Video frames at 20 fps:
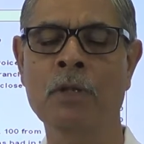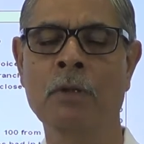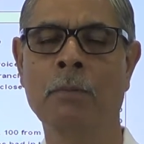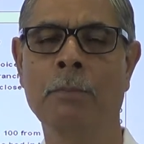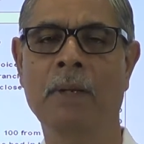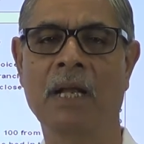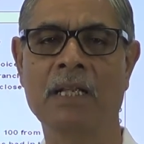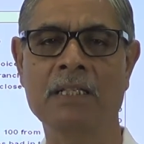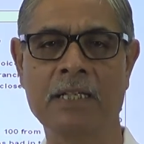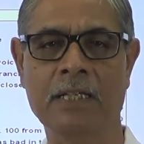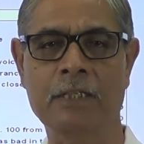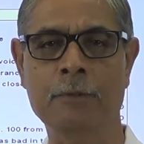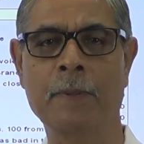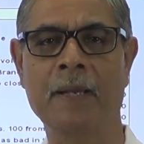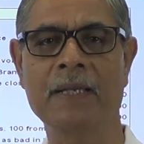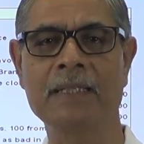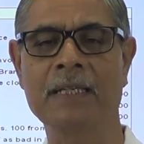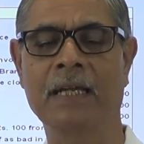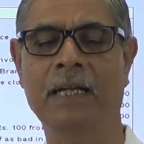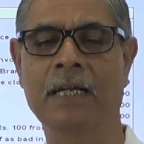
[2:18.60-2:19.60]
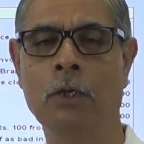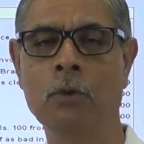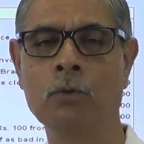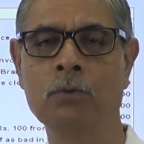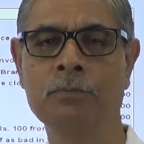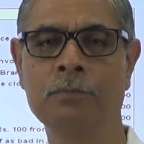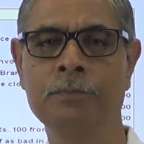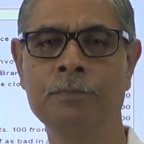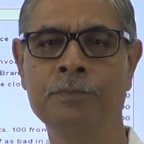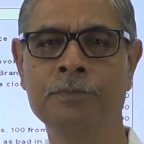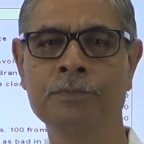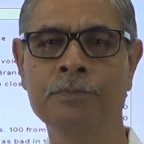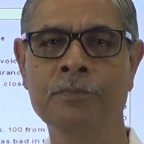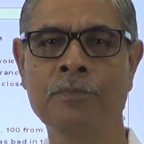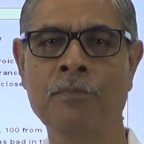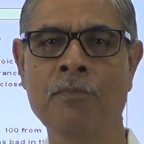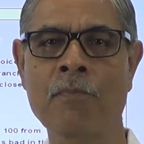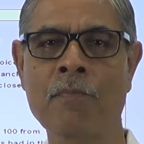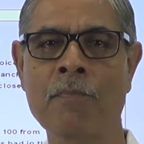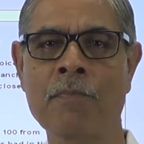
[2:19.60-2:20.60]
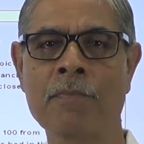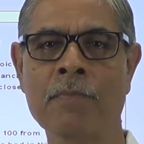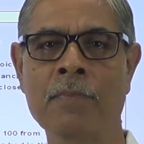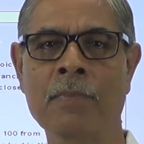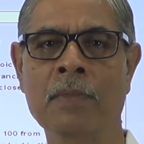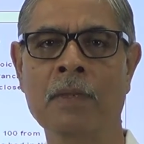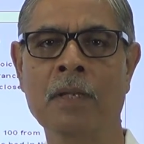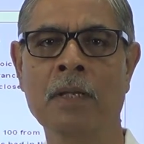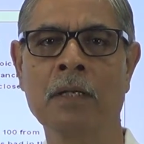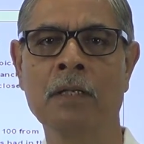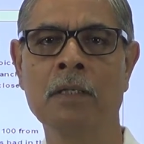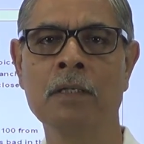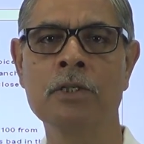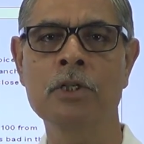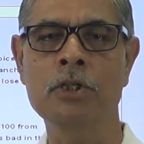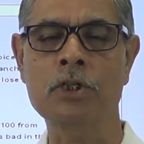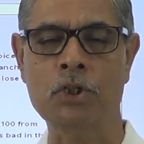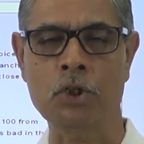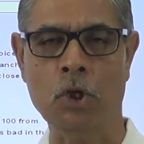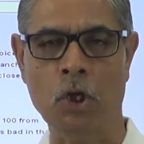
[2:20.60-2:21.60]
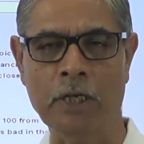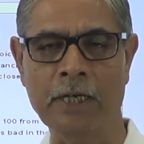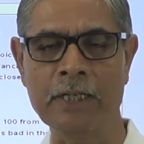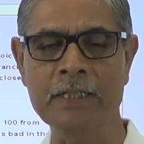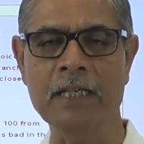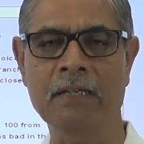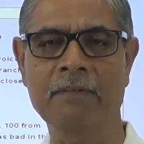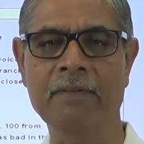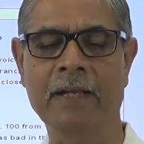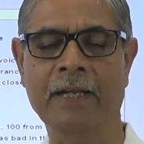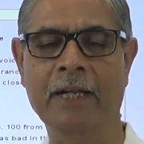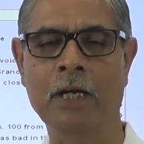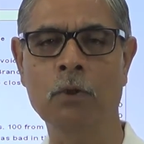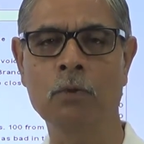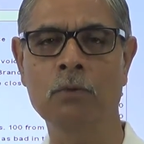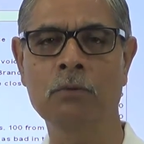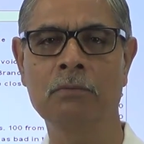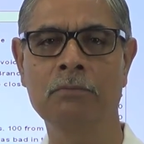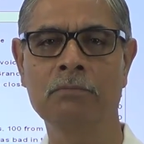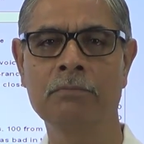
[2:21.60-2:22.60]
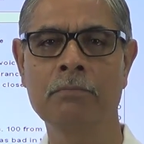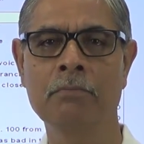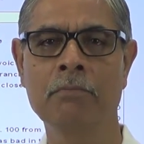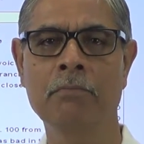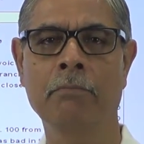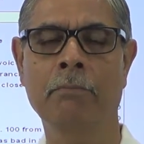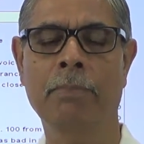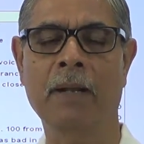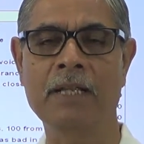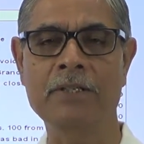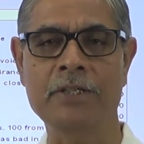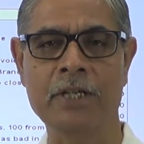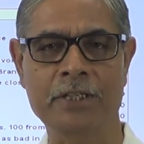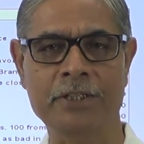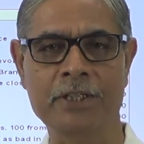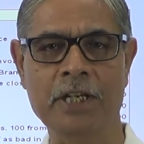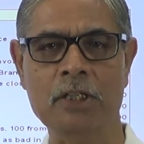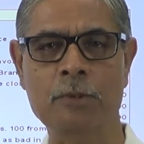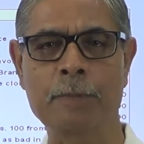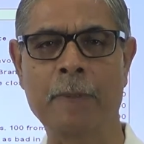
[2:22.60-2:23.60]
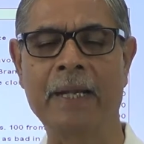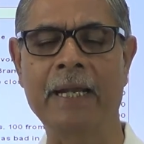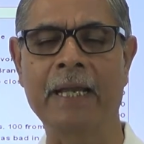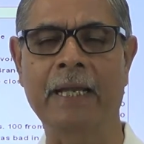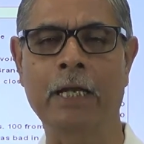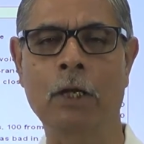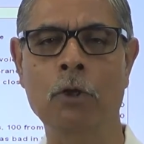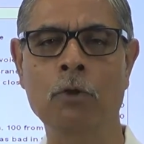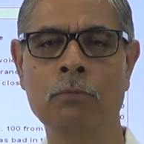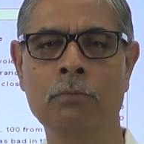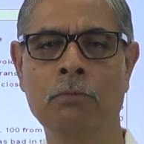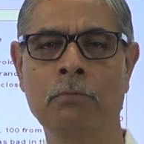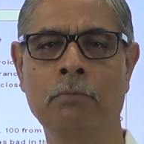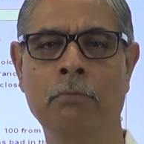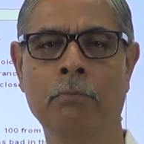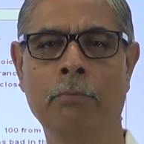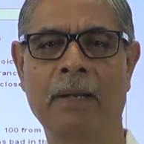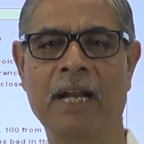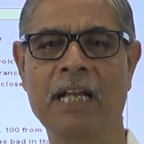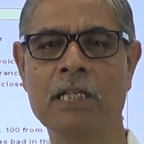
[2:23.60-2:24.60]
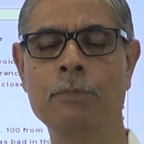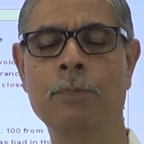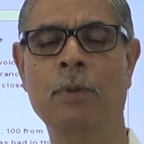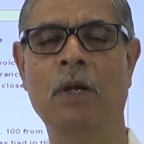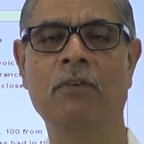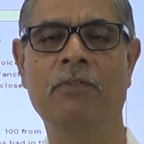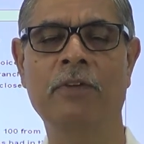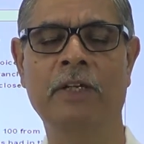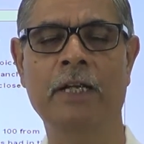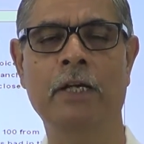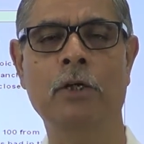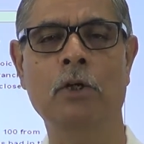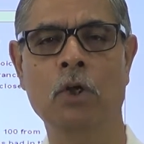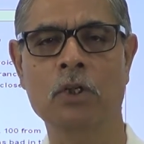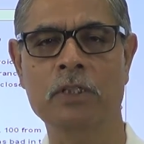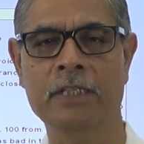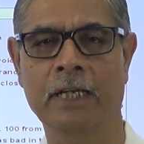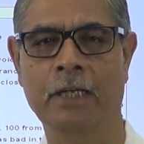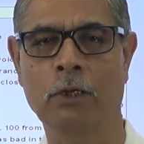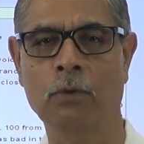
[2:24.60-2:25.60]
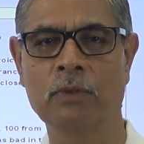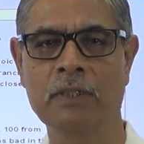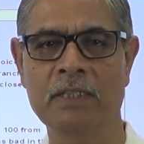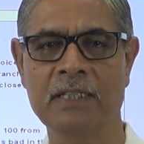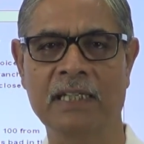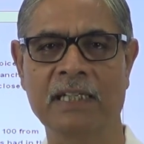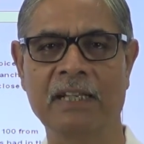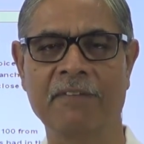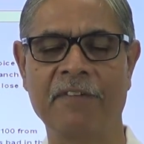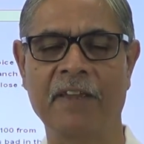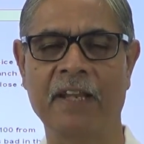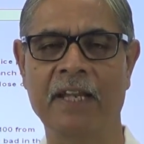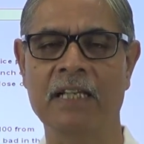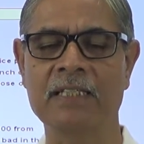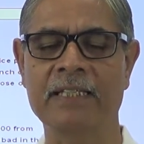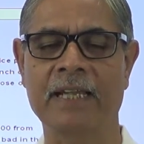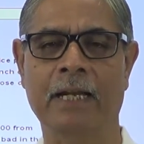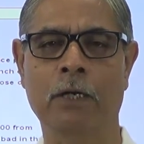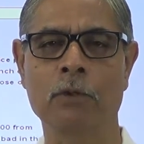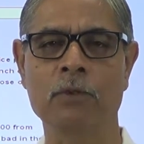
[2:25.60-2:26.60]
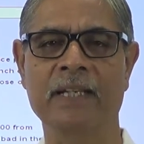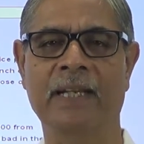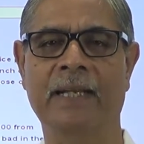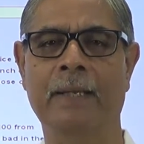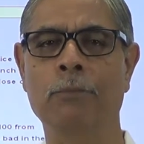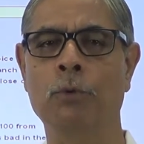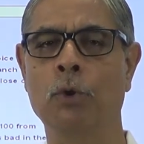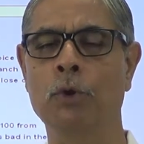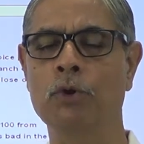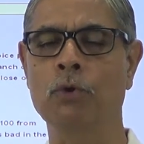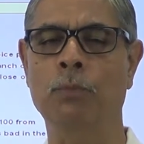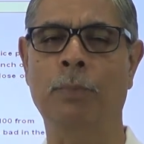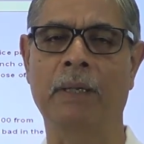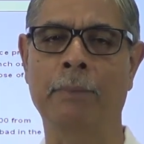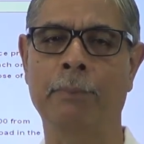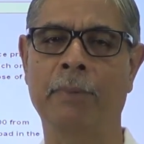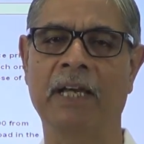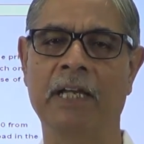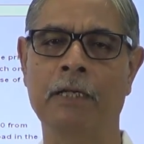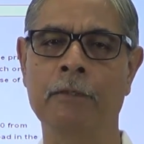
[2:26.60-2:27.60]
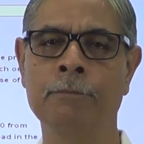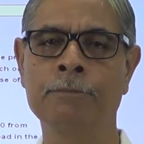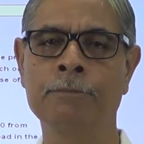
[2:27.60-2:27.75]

branch expense account, stock reserve account, branch adjustment account, branch profit and loss account. These are the various accounts that I'm going to prepare.